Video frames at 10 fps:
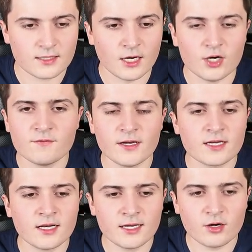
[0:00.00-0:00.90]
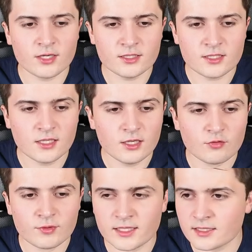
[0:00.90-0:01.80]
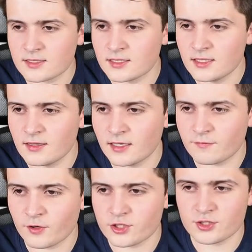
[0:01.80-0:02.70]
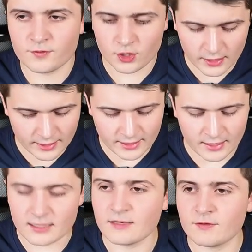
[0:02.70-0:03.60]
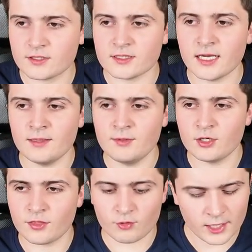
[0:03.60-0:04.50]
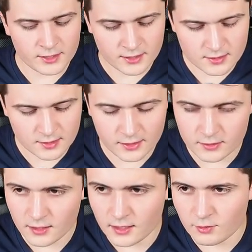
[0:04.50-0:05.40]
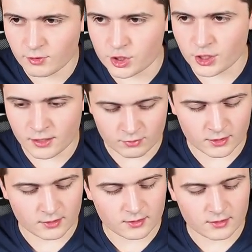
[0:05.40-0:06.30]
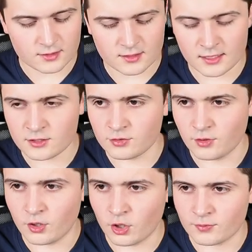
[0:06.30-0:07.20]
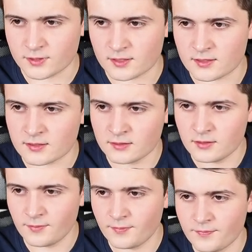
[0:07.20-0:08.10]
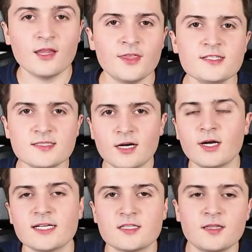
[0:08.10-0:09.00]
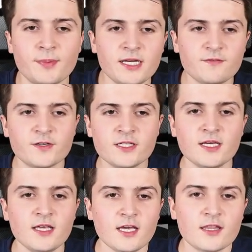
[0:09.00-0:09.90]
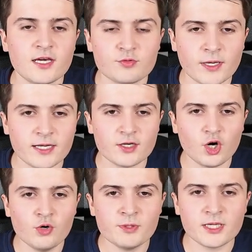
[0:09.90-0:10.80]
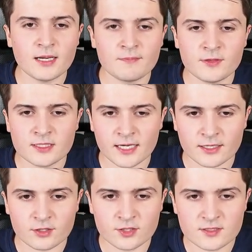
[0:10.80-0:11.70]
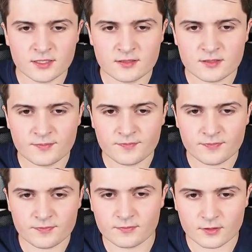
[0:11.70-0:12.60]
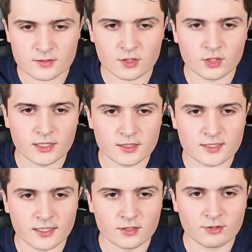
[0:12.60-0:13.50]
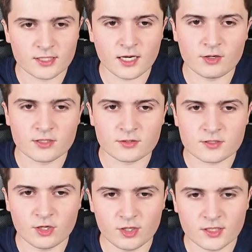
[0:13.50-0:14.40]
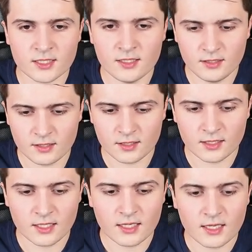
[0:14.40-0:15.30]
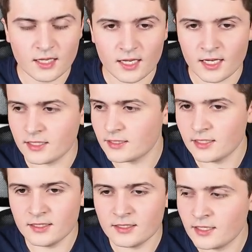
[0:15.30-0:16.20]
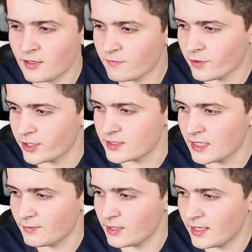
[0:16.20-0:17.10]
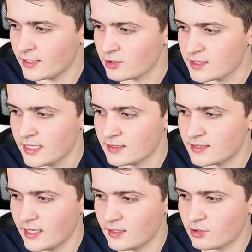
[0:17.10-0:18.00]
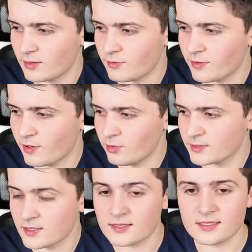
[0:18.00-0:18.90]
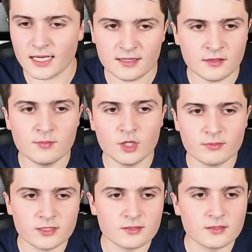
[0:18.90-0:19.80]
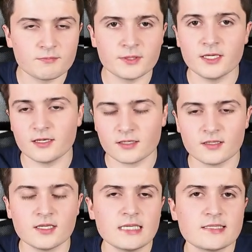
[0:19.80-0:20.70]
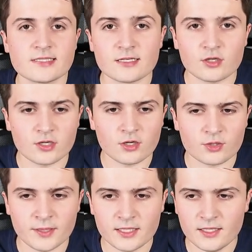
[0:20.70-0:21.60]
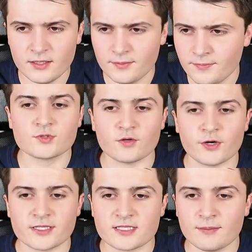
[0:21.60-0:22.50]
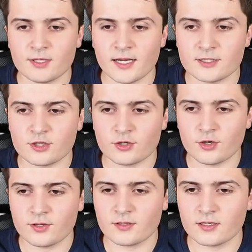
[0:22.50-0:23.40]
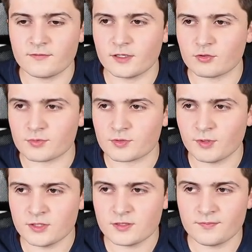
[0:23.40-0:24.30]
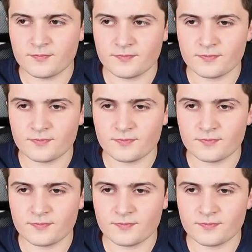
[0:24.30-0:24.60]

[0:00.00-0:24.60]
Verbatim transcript: Now if I click on it, we can see that first of all I can give it a name here on the right hand side, which I will set to Home Assistant. This now has the benefit that when I open up the diagnostics, so let us take a look at how it looks currently, and in here, for example, I now send a telegram with Home Assistant at the moment being set on automatic. So for example, I turn on the living room spots.